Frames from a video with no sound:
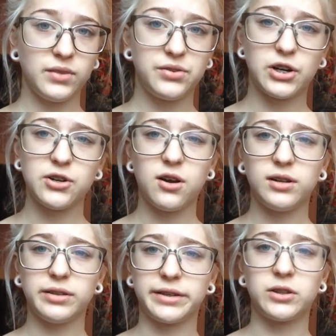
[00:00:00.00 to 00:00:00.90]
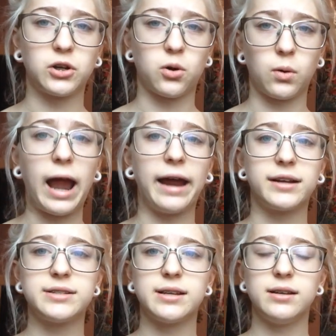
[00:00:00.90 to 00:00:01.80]
they're not like the
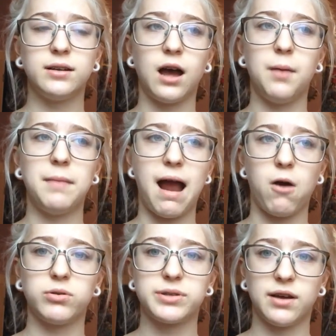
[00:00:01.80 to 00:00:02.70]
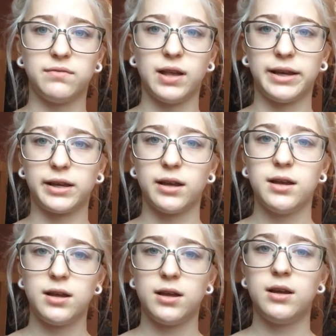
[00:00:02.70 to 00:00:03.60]
correct amount of like
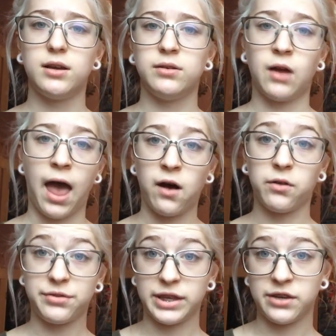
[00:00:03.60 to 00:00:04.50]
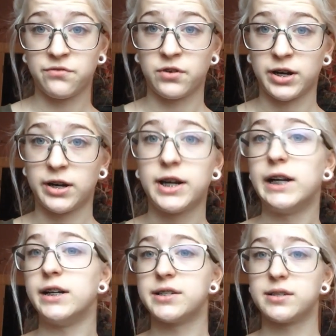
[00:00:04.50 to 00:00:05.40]
healthy for your
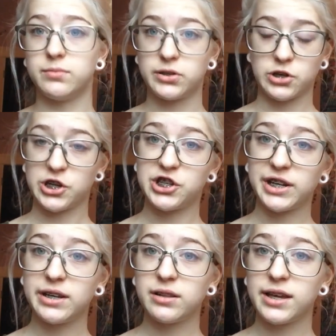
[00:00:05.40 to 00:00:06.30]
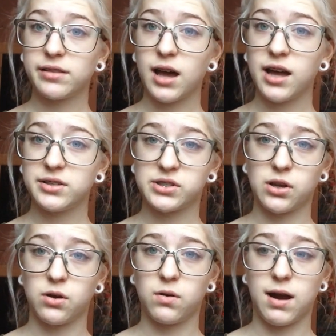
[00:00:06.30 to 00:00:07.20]
ears to be stretching it like that,
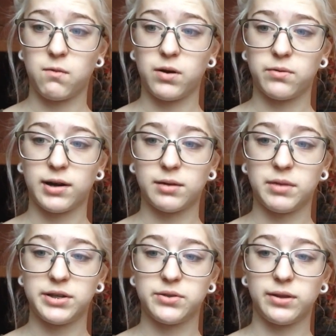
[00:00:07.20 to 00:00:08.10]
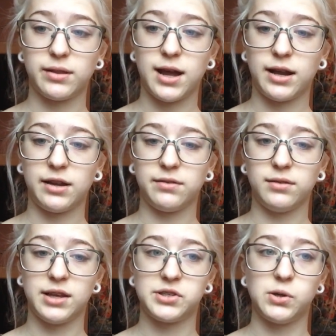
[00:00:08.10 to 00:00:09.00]
so I wouldn't recommend doing that
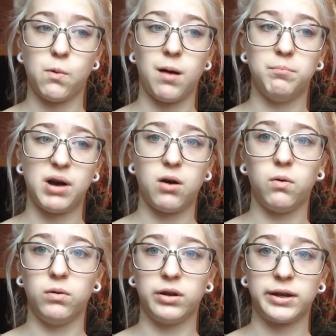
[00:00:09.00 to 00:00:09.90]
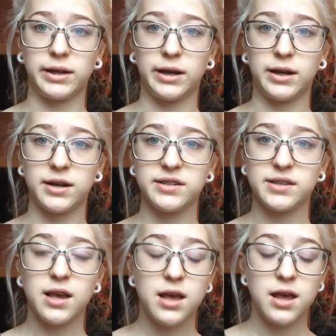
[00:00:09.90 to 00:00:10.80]
unless you want butthole looking ears.
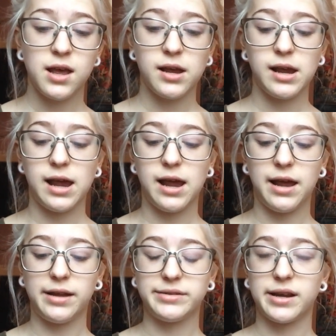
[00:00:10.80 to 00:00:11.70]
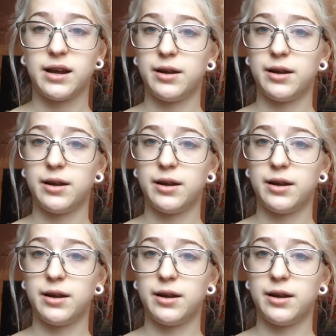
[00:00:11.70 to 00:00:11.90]
And